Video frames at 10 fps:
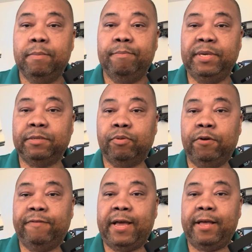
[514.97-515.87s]
Piece of
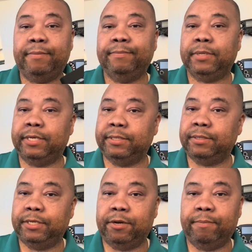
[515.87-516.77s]
profile, because
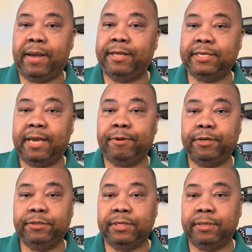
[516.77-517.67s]
by the time you're
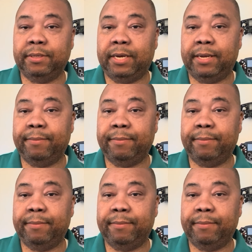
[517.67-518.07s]
using